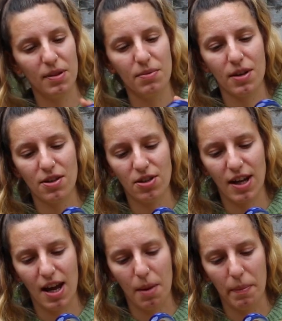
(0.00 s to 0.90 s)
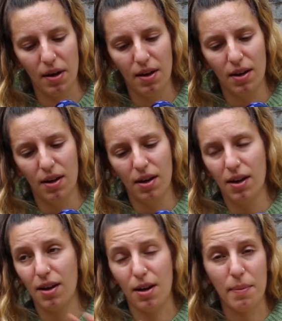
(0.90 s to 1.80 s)
This one actually came
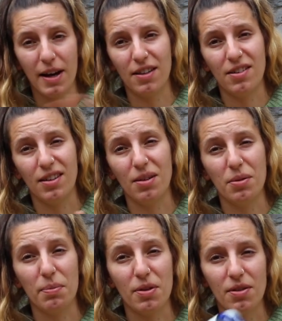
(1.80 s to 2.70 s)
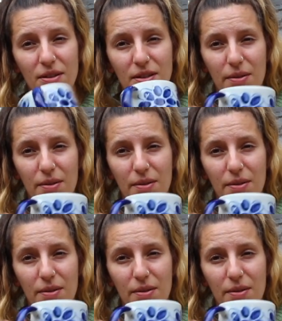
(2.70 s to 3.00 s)
in the packaging and it was broken,